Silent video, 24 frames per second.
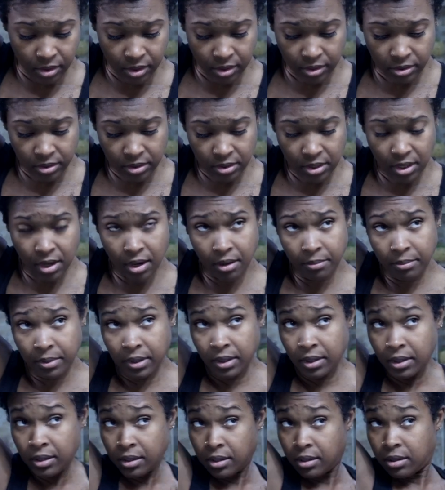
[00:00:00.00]
It's
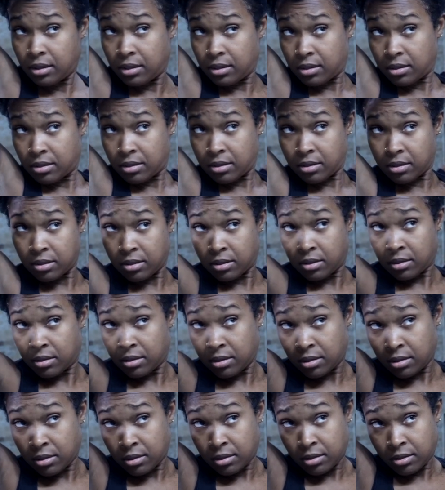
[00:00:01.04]
coming
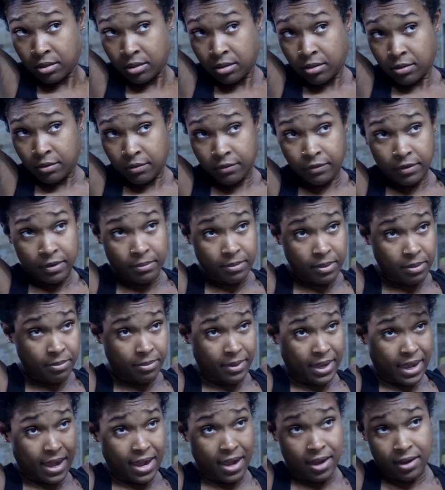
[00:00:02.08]
from the
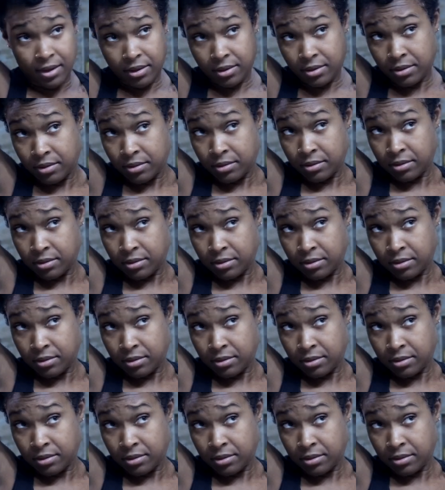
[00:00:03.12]
back.